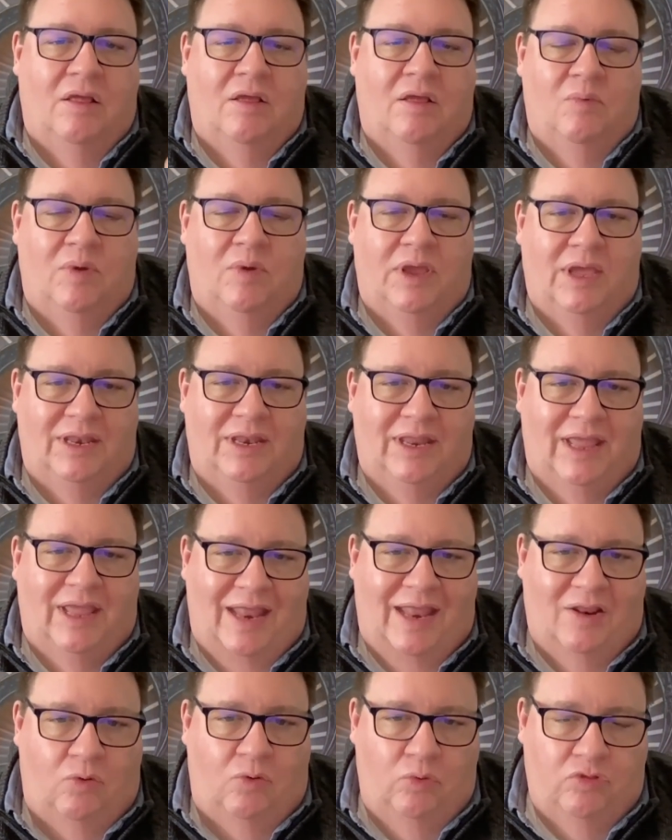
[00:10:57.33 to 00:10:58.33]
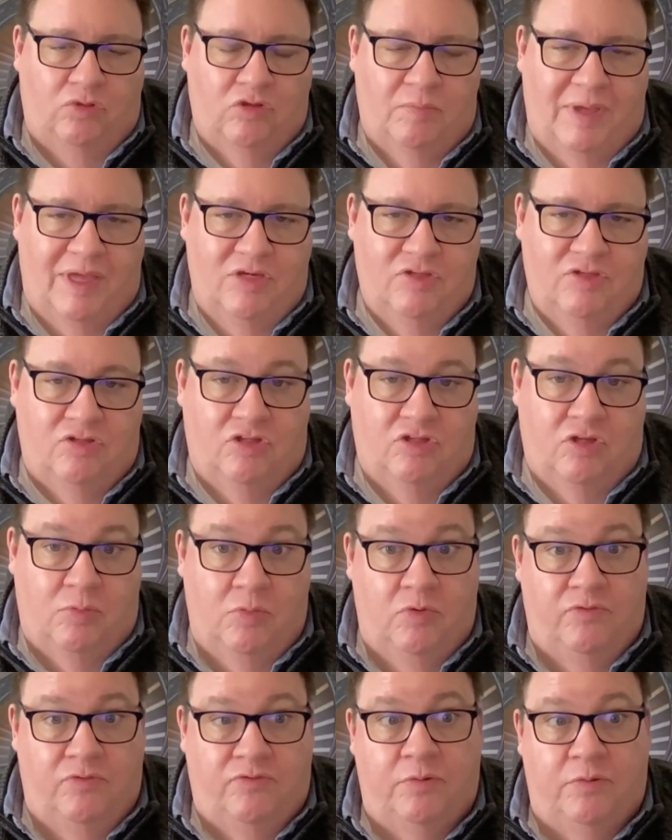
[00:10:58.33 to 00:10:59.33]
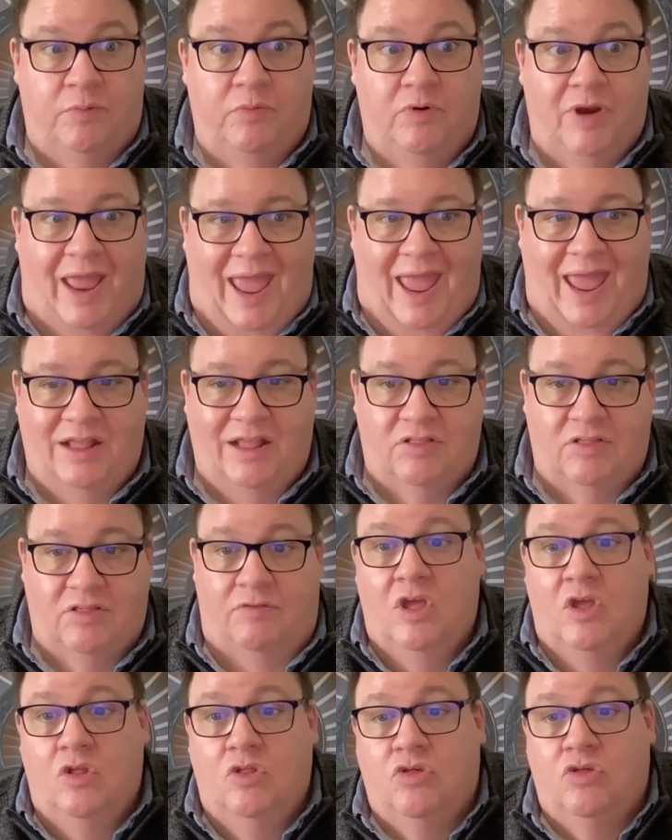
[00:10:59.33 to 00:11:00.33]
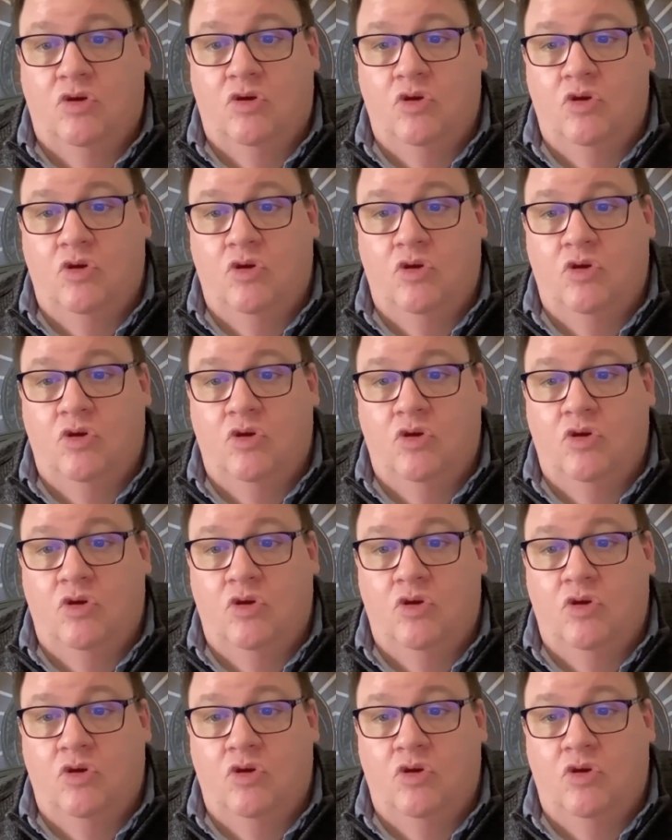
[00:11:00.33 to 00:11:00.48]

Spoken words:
we can get automation to move from reactive to